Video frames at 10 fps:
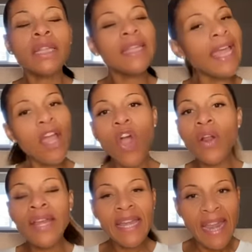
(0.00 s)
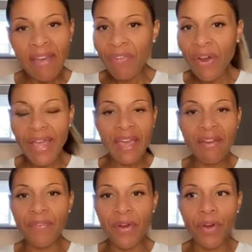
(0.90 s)
They are never,
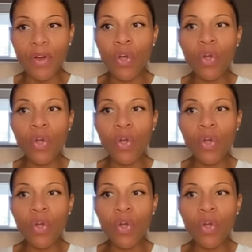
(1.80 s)
ever